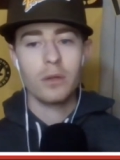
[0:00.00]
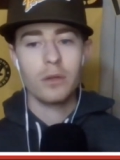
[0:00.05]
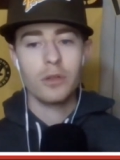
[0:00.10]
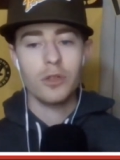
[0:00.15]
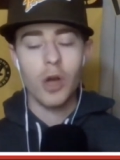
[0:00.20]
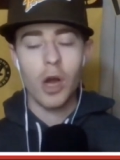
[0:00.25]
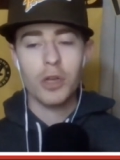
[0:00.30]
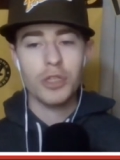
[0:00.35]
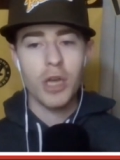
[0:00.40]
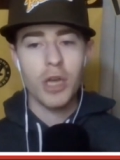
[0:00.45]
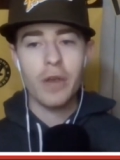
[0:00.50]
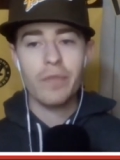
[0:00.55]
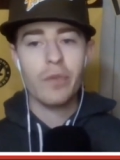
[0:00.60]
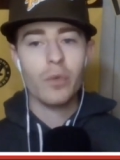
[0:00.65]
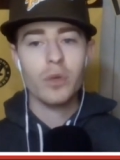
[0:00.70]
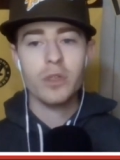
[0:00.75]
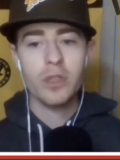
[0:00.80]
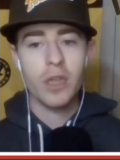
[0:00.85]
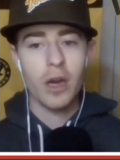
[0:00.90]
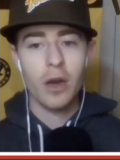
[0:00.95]
John Schaefer
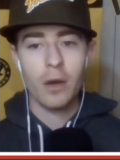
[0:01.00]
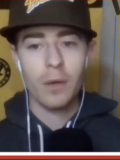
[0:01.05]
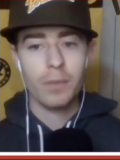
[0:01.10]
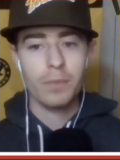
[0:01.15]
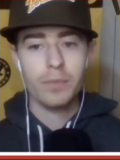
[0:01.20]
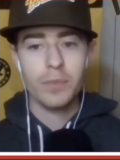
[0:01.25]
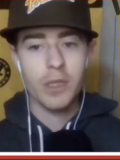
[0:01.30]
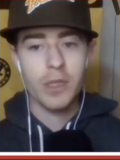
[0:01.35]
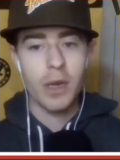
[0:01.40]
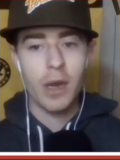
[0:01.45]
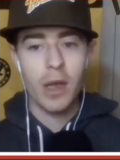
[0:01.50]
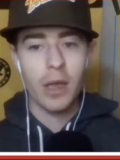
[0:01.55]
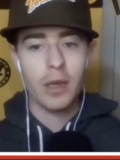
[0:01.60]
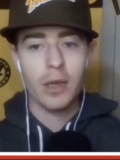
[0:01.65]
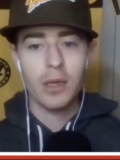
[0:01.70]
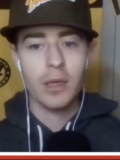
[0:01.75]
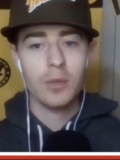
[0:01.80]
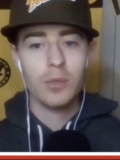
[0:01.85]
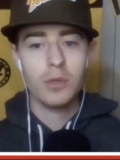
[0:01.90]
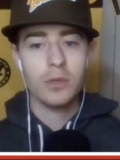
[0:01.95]
was there today,
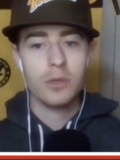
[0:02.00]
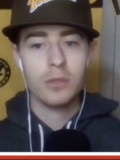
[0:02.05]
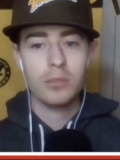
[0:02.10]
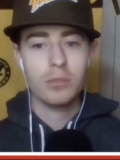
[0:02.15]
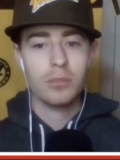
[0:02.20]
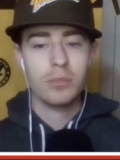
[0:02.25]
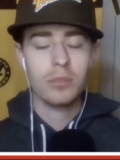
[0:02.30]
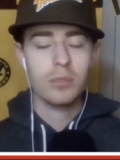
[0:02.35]
and he was